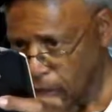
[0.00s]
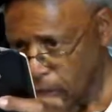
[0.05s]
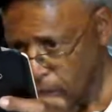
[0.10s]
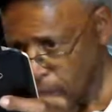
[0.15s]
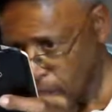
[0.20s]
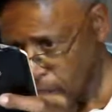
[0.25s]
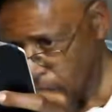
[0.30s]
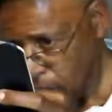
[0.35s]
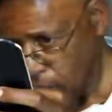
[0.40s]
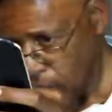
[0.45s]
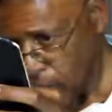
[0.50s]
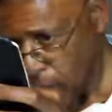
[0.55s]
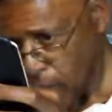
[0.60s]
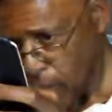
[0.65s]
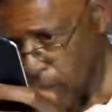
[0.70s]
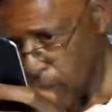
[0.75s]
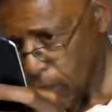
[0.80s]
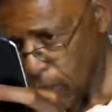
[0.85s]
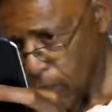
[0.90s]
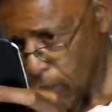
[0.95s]
It's the
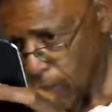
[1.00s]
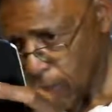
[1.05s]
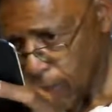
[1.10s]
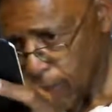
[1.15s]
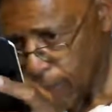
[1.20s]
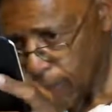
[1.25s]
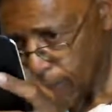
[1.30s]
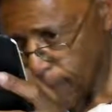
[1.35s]
same angel.